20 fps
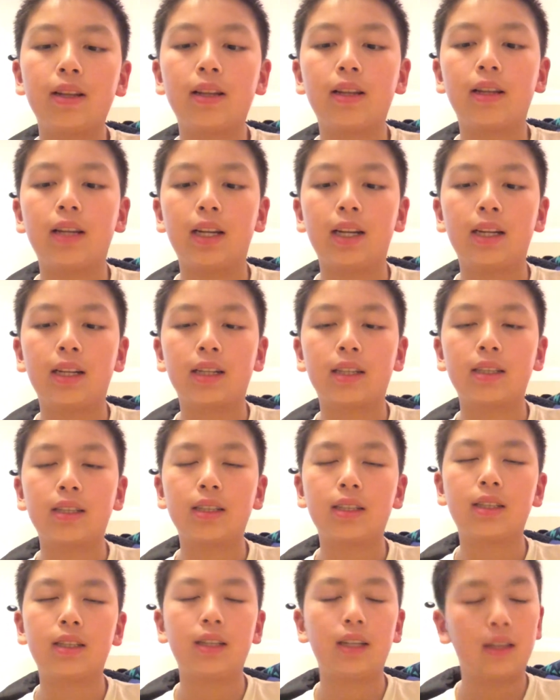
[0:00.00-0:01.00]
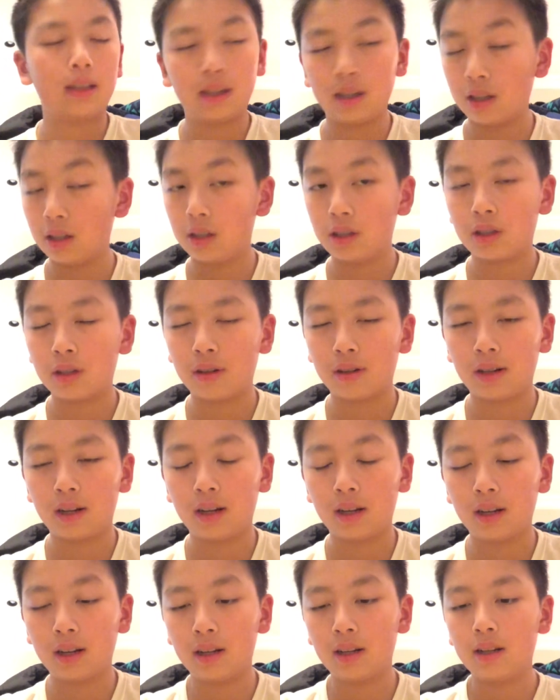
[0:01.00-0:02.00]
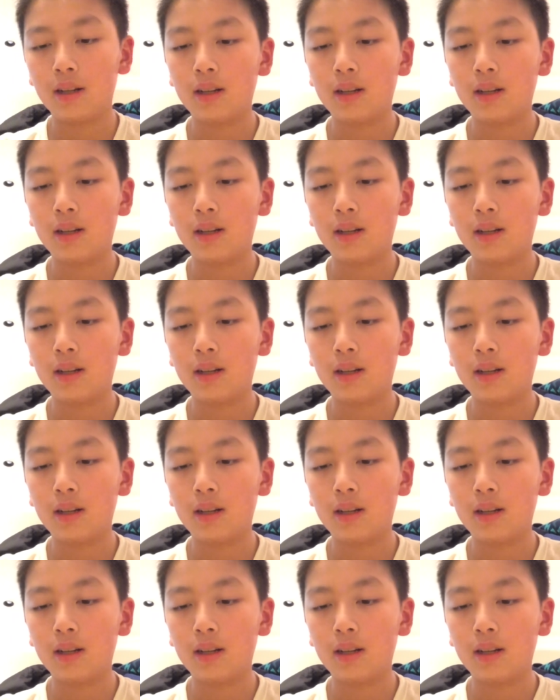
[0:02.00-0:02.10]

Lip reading: things in the internet,